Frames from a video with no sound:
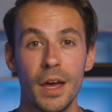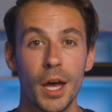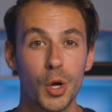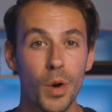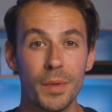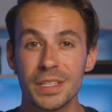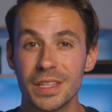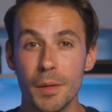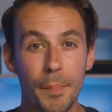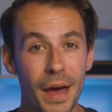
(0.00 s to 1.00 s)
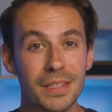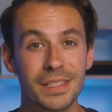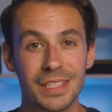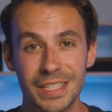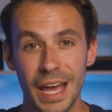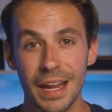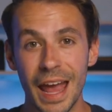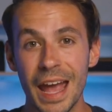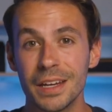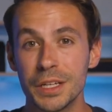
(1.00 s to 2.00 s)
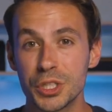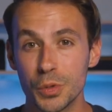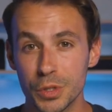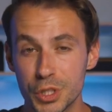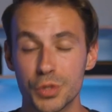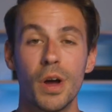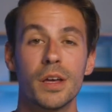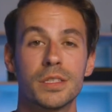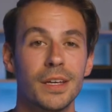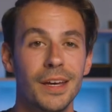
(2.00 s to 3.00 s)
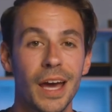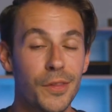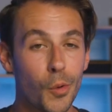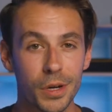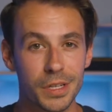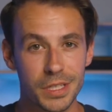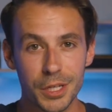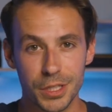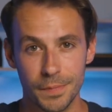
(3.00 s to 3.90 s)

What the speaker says: equipment is in the best state and ensures trust in the organization.